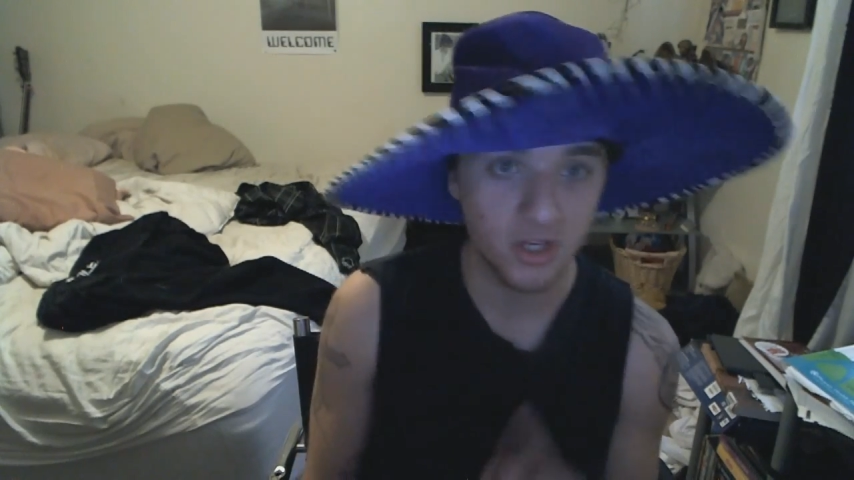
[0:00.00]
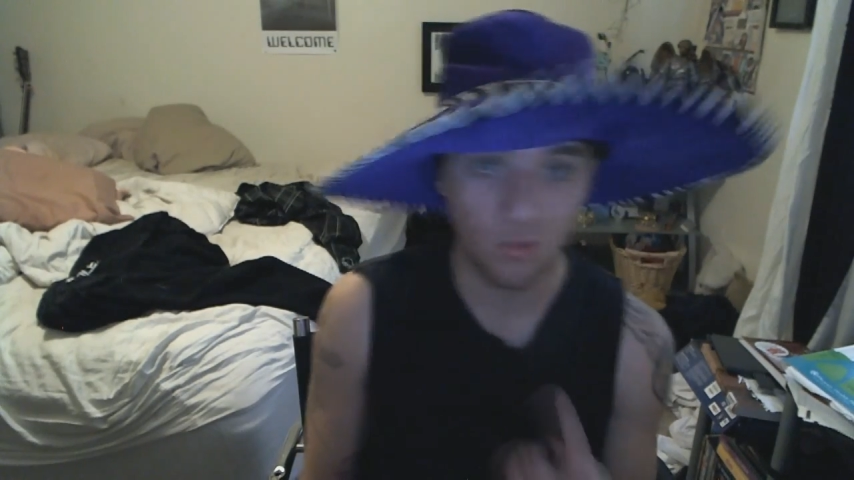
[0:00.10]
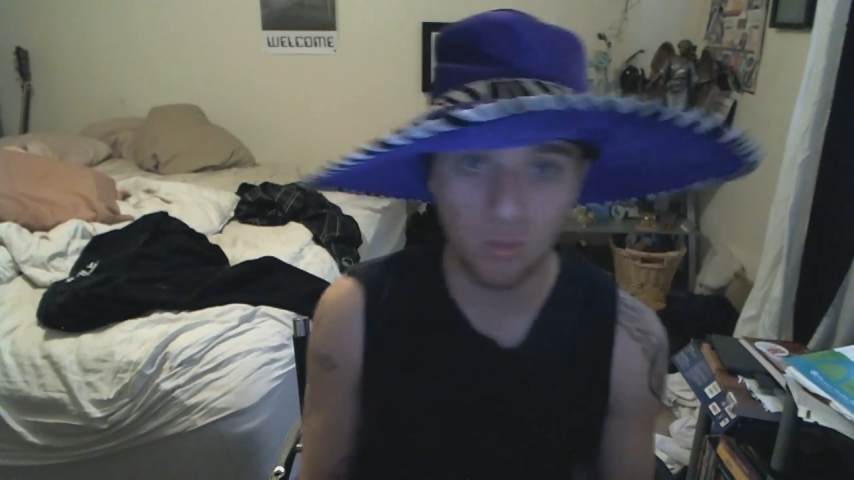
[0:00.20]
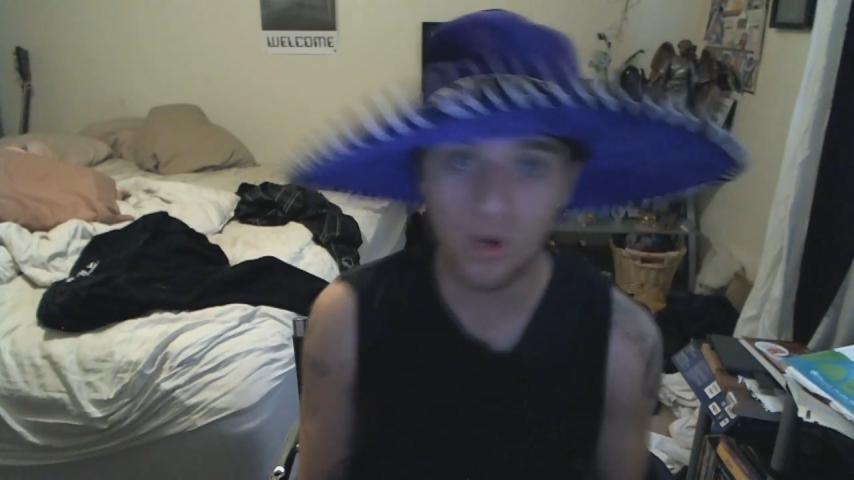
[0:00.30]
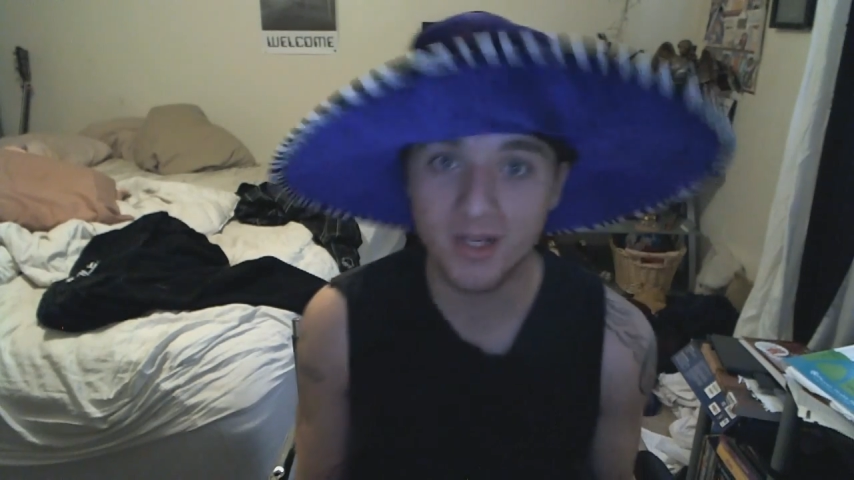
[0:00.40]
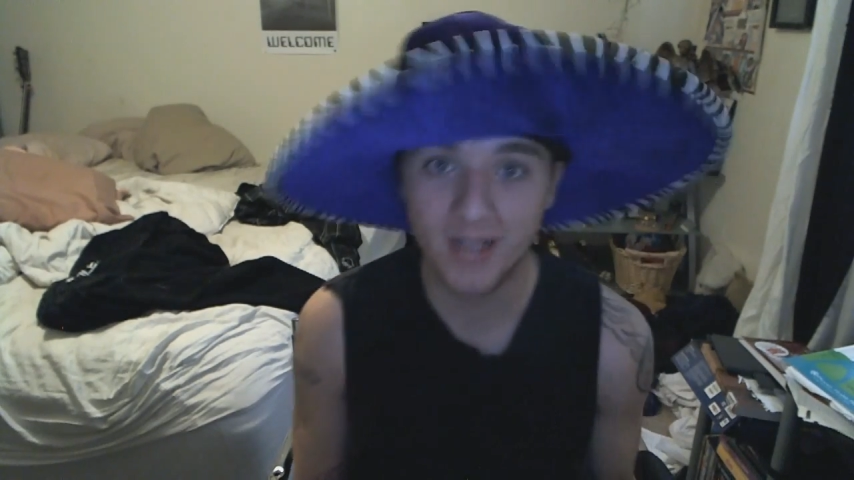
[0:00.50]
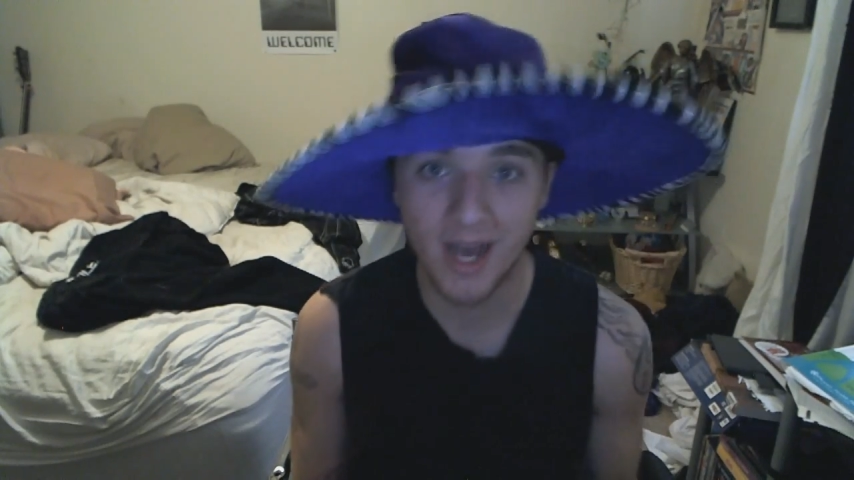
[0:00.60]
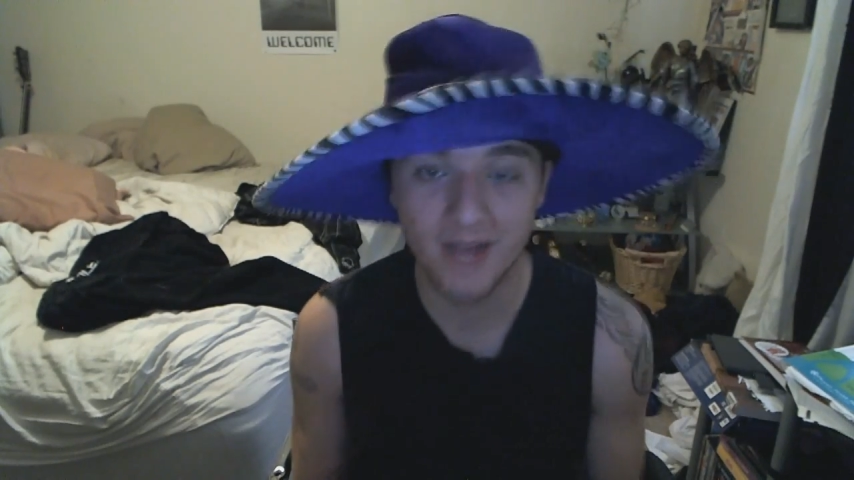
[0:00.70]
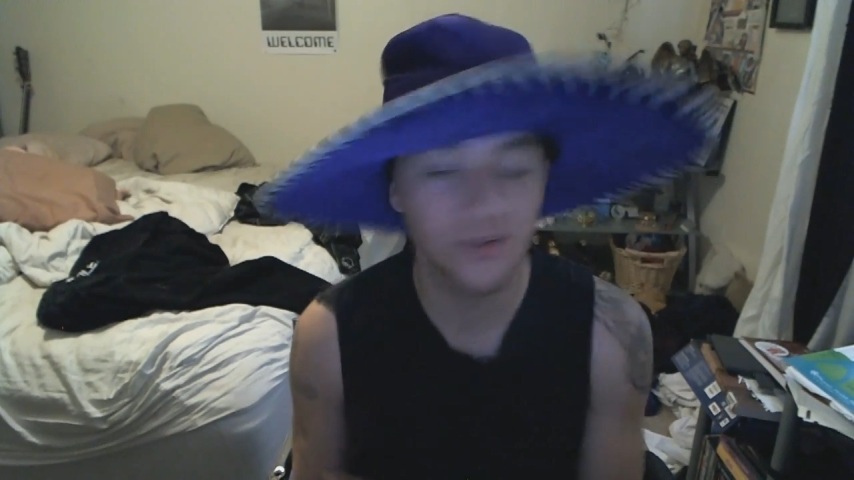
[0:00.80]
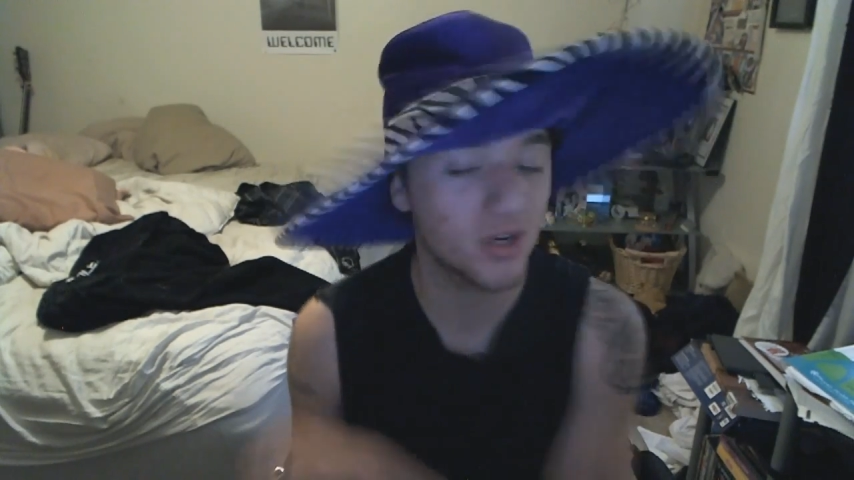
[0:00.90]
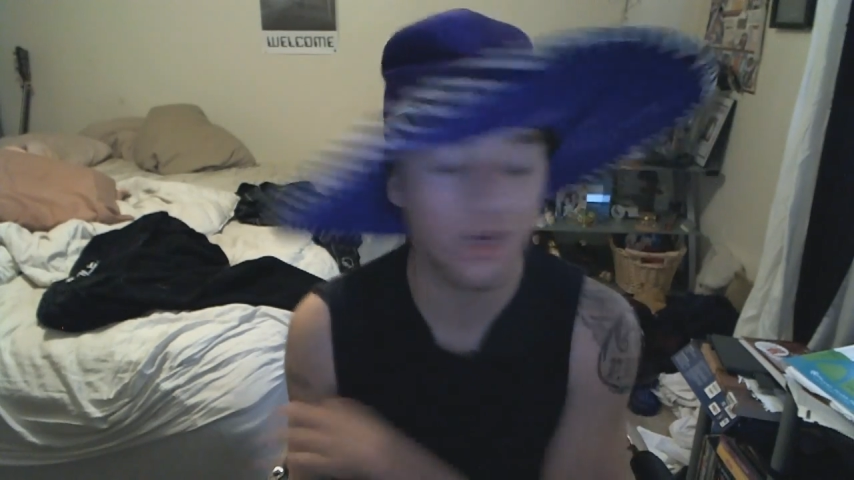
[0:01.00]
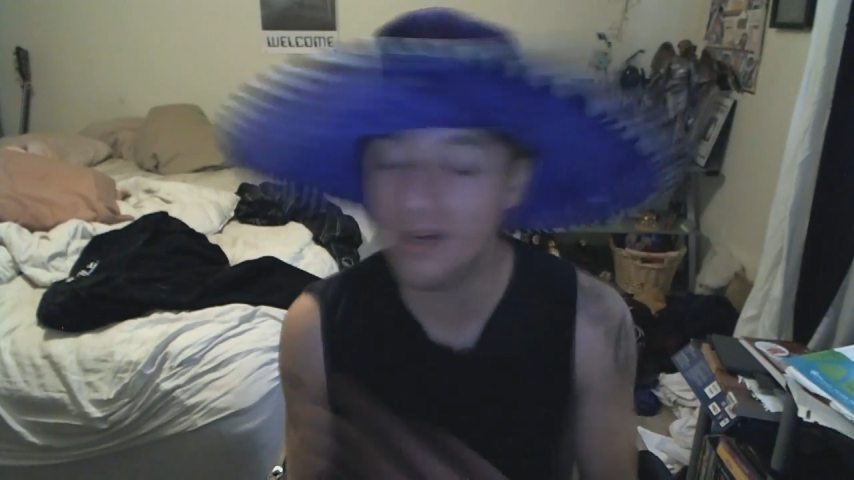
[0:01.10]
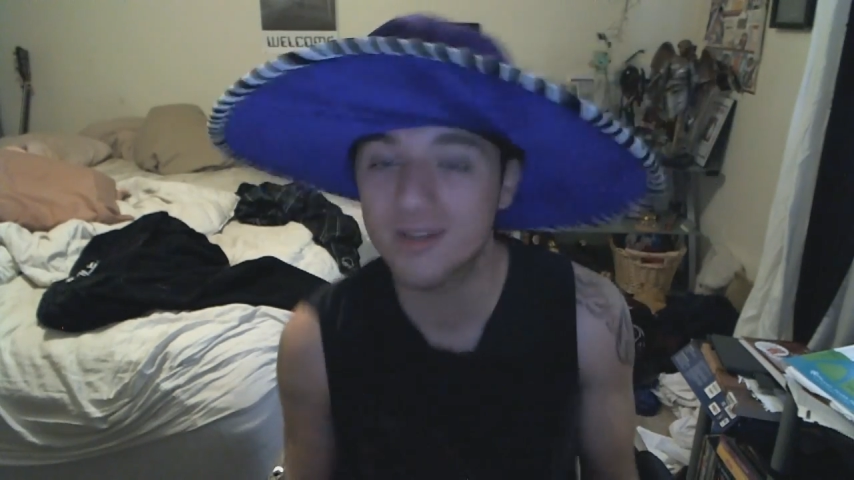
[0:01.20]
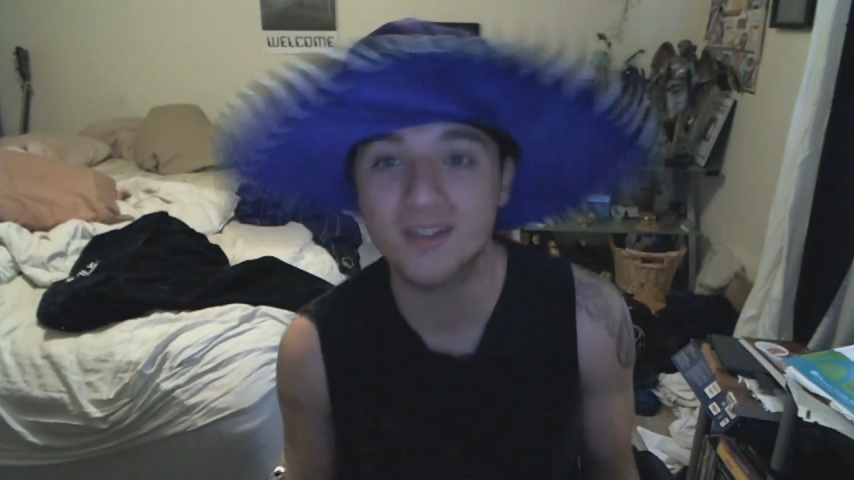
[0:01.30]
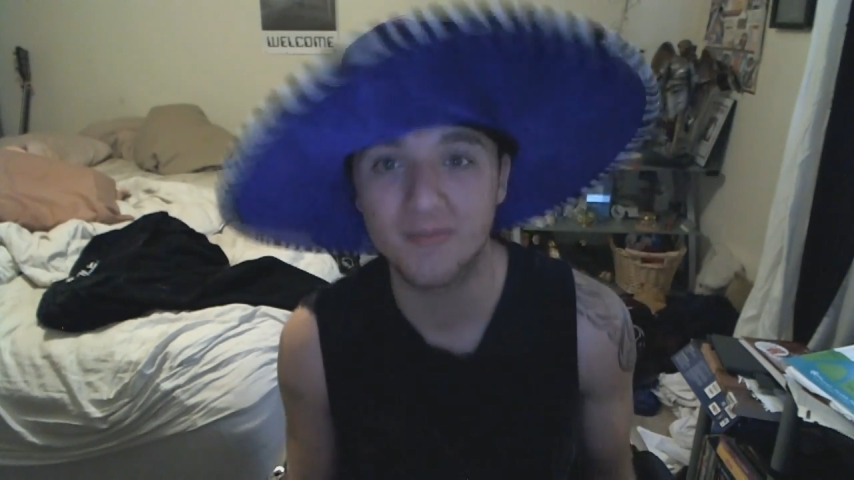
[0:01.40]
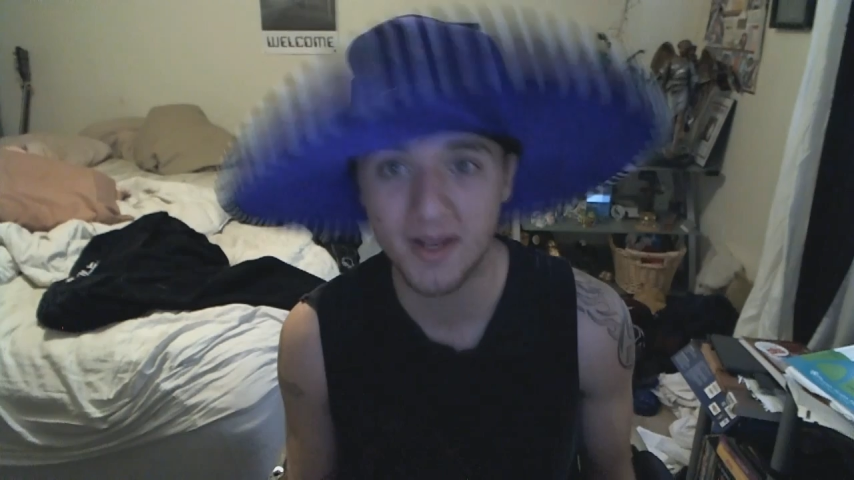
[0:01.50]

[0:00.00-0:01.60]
You're one guy and you can call yourself